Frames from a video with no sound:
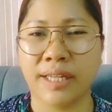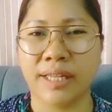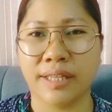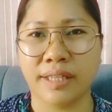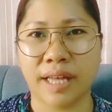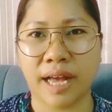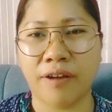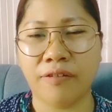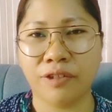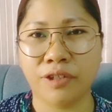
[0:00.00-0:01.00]
Then
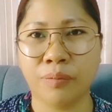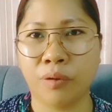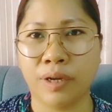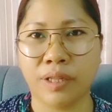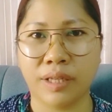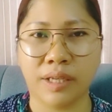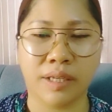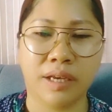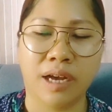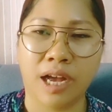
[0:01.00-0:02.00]
after
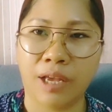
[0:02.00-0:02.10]
boiling,